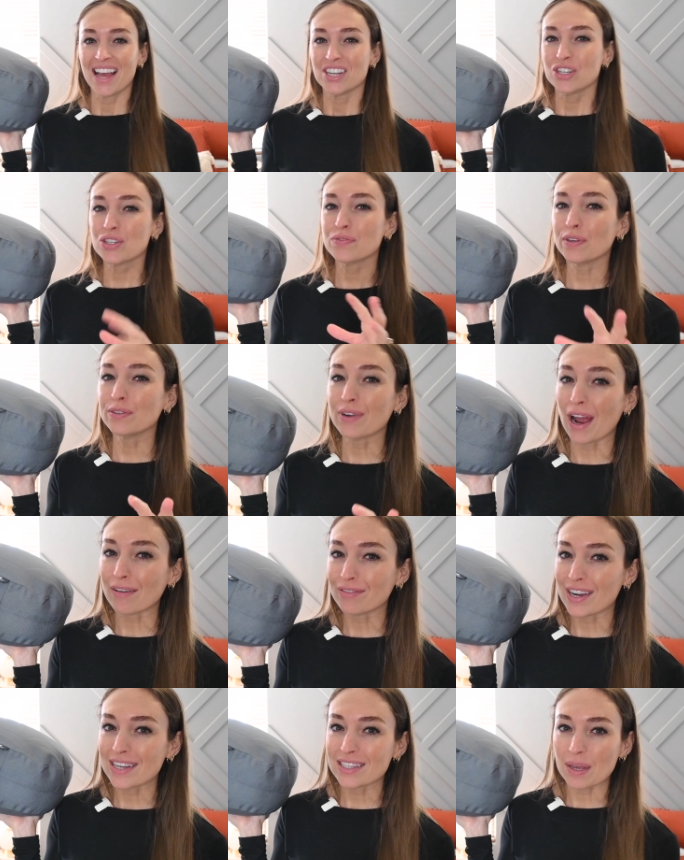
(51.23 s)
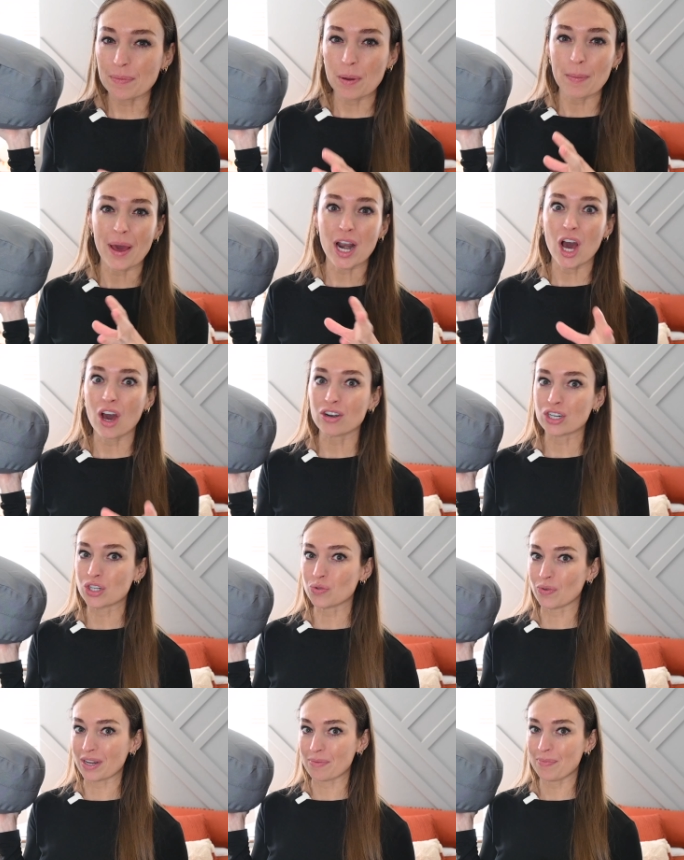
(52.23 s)
Just for reference, I'm about
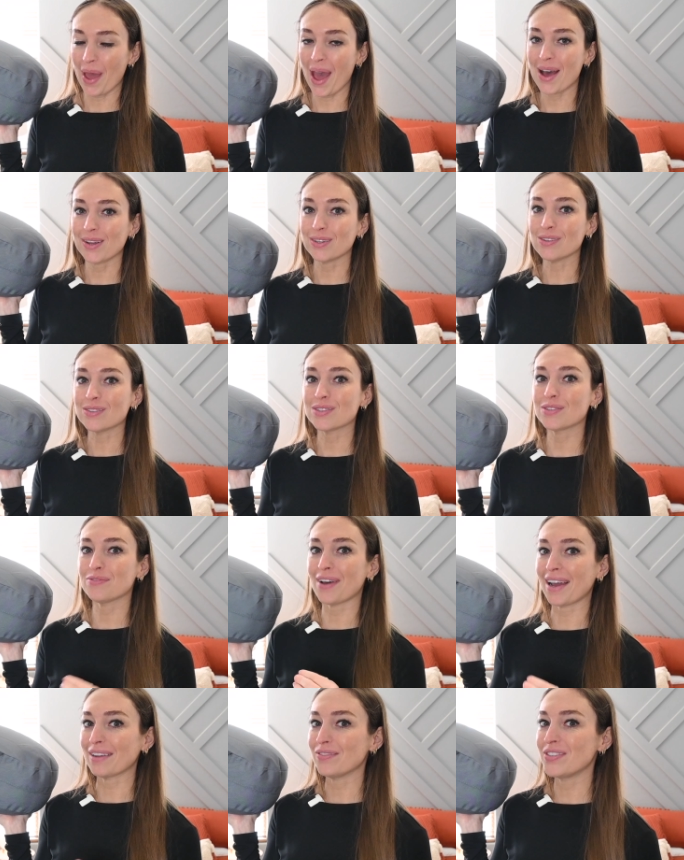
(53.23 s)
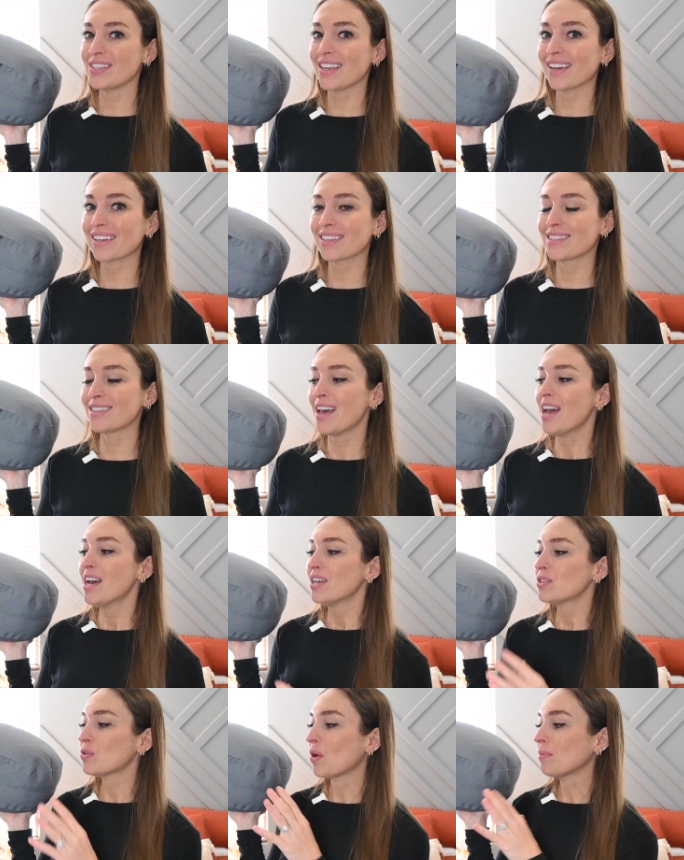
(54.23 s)
120 pounds, 5'6",
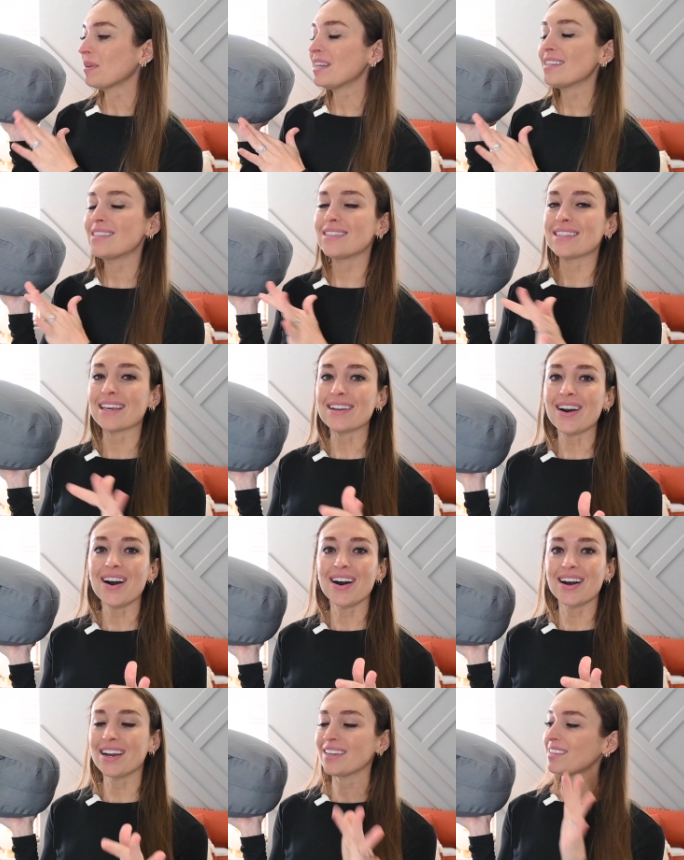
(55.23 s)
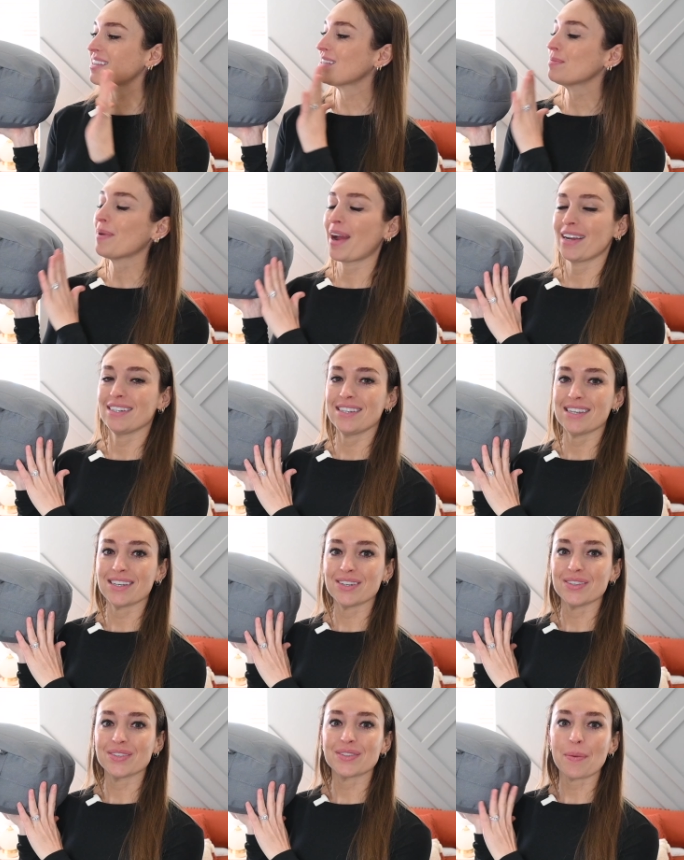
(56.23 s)
so I'm going to sit on these
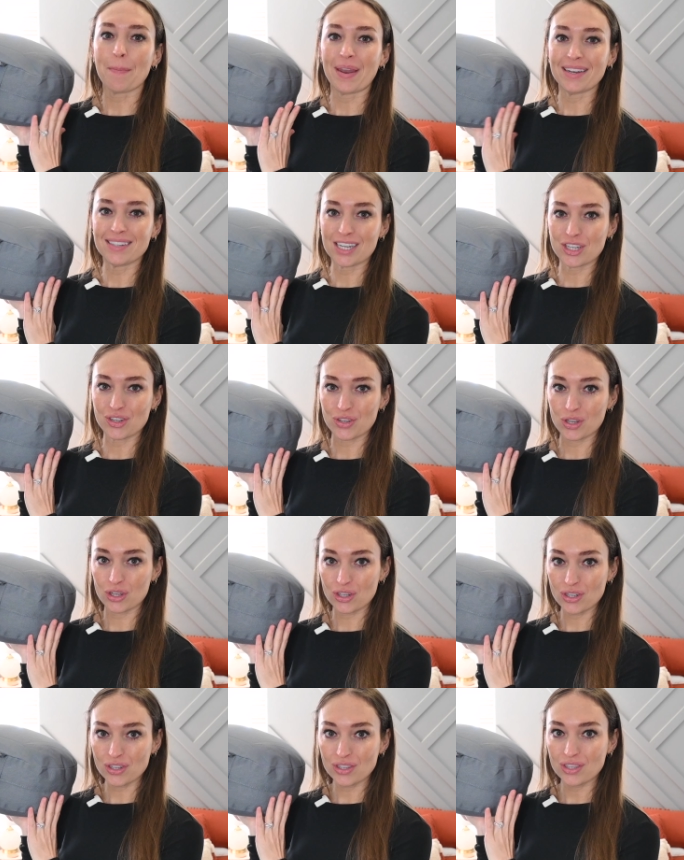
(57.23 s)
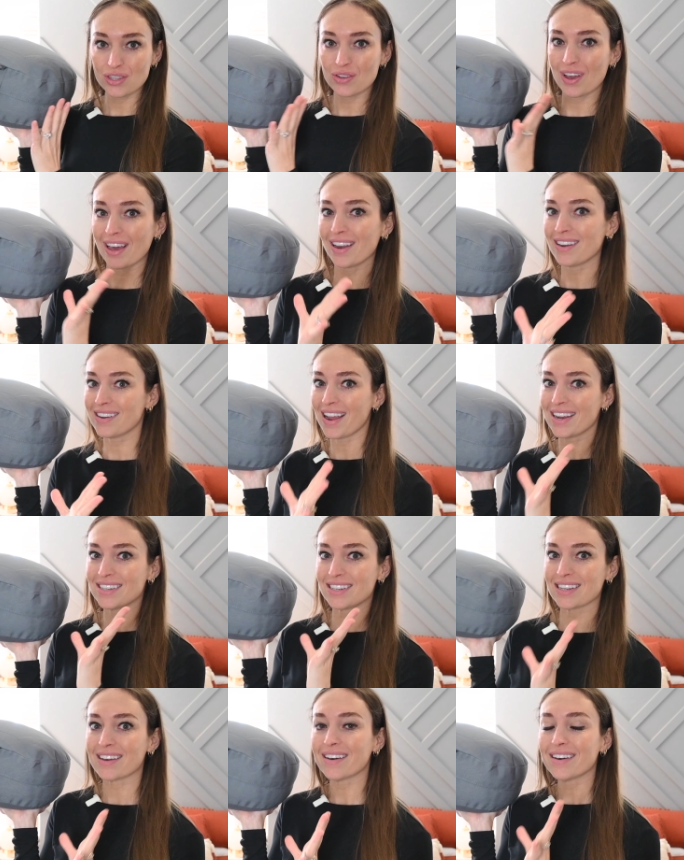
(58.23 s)
PineTales meditation cushions. You get an
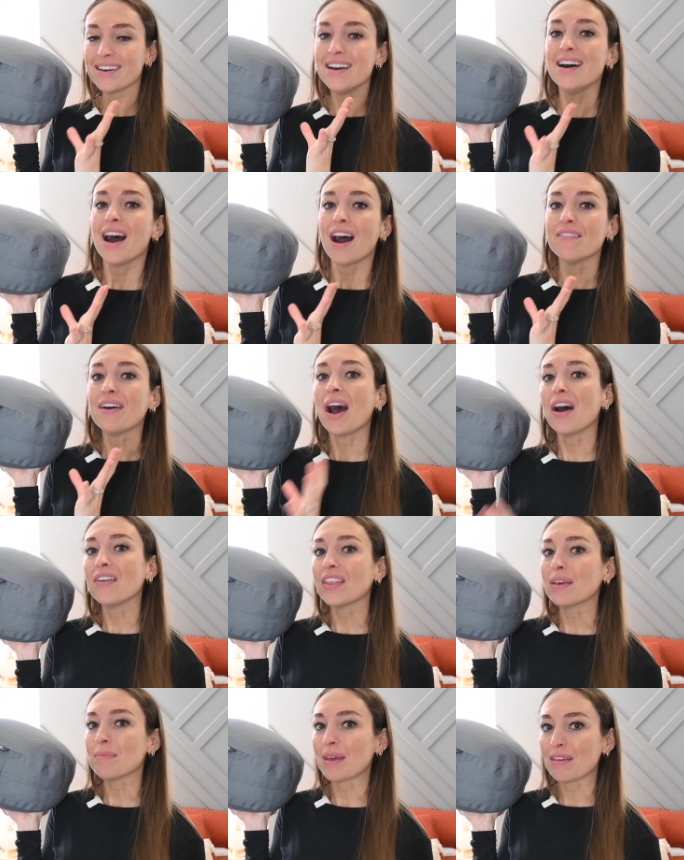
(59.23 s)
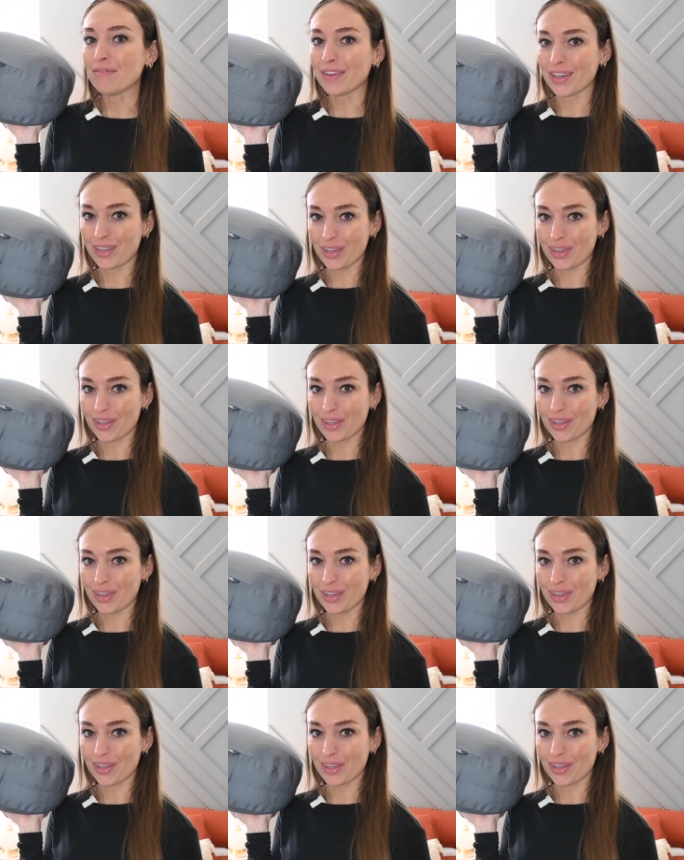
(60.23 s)
idea of how they may fit